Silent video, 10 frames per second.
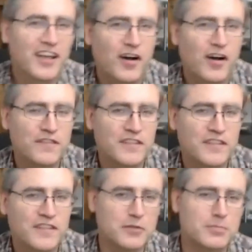
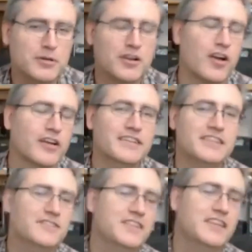Hopefully you'll put a card in
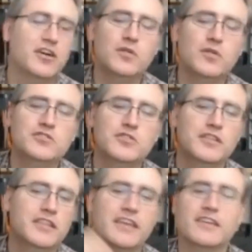this video so
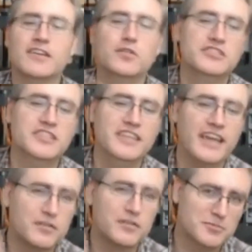that they can go see that
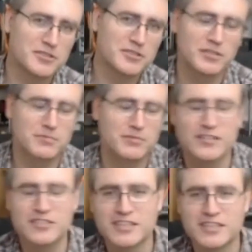Christmas tree
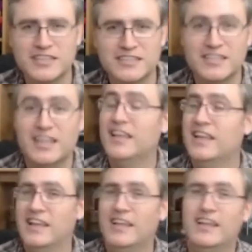project, because
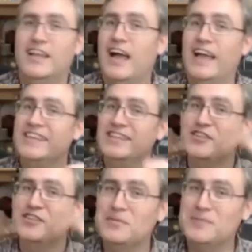I need your
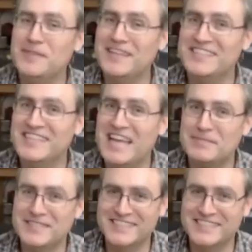help to make this happen.